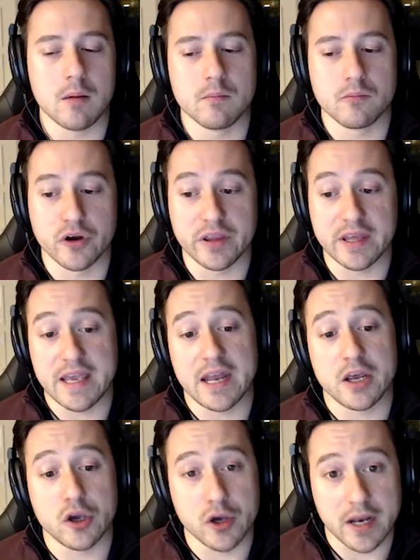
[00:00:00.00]
really
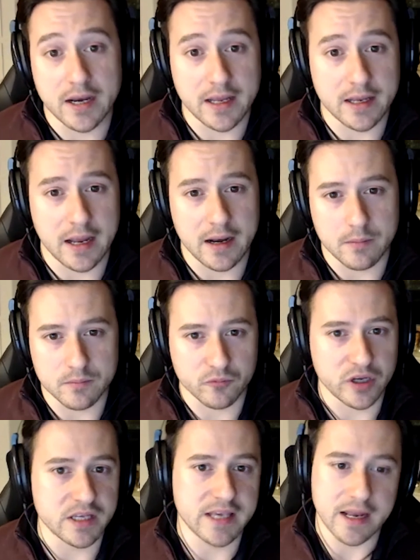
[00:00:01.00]
getting good at it. And I'm
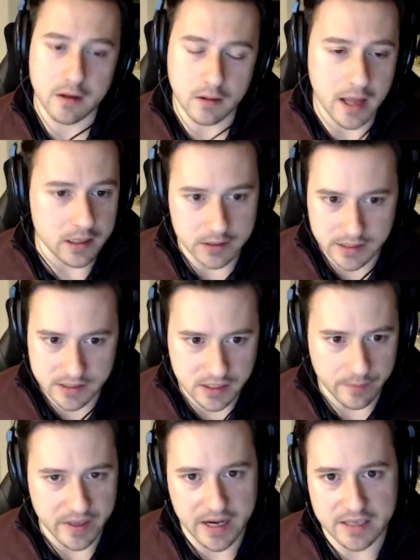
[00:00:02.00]
really getting a lot of leads
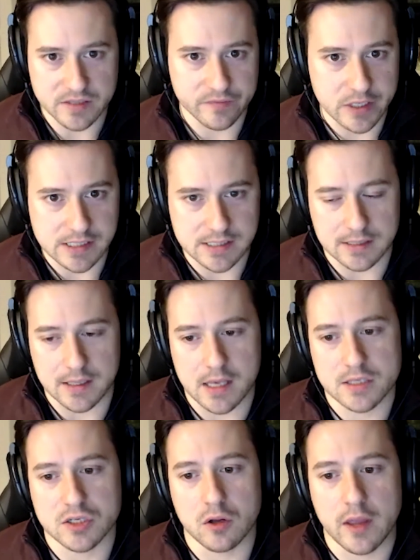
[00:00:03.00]
come in as of
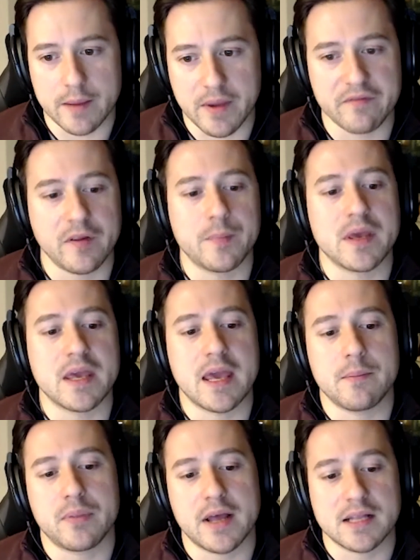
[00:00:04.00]
recently. So like my flipping
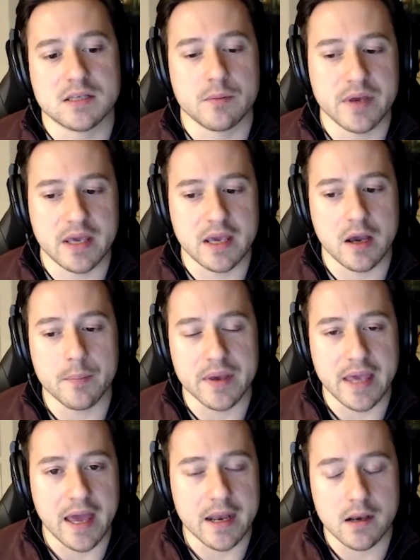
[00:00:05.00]
game plans on picking up
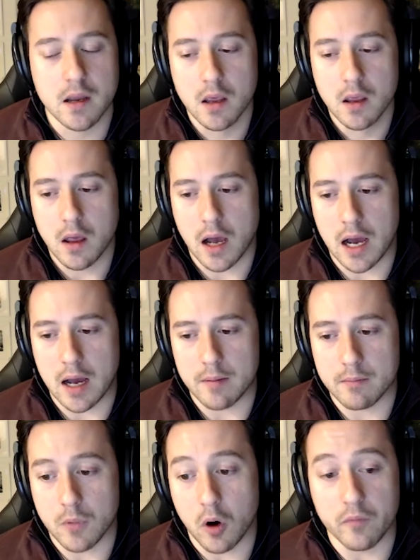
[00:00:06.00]
again.
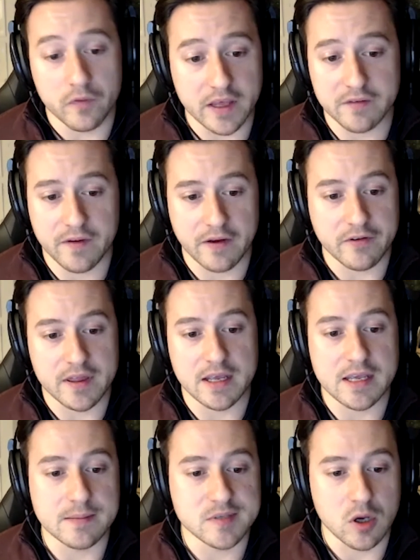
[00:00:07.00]
Hopefully if everything
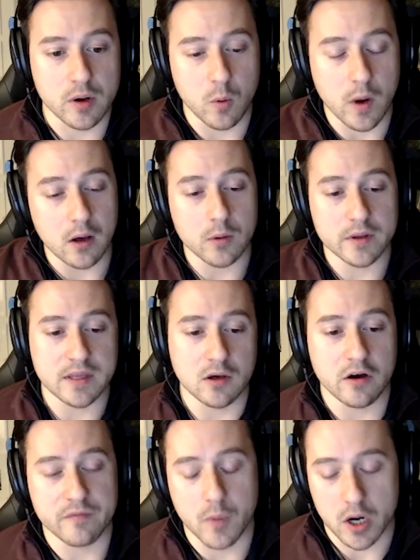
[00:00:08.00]
keeps going well with the
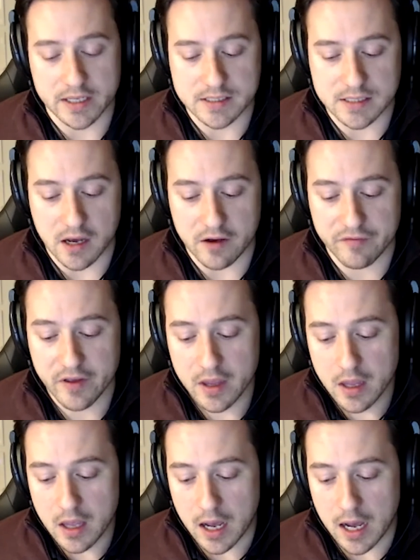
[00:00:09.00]
off market stuff.